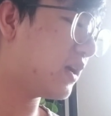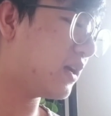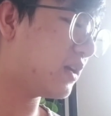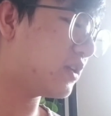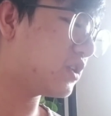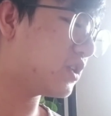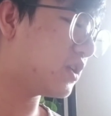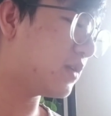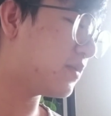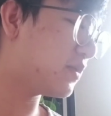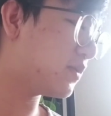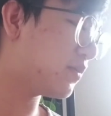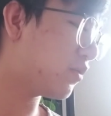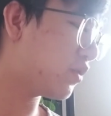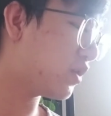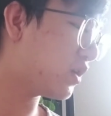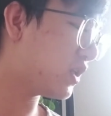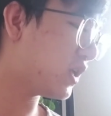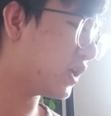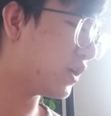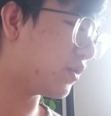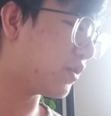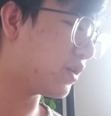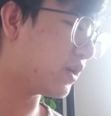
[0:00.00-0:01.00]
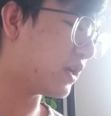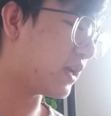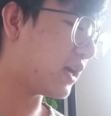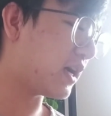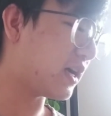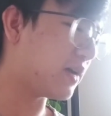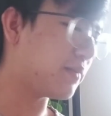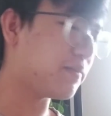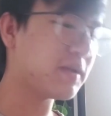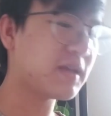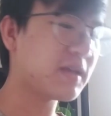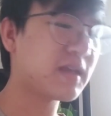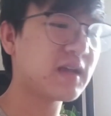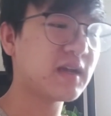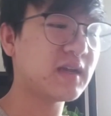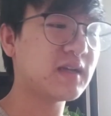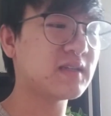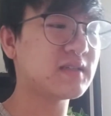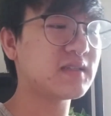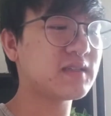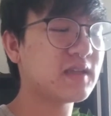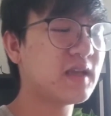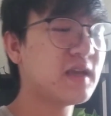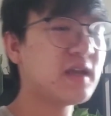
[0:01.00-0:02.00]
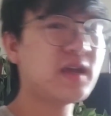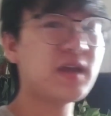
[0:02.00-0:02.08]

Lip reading: ships poorly or not, because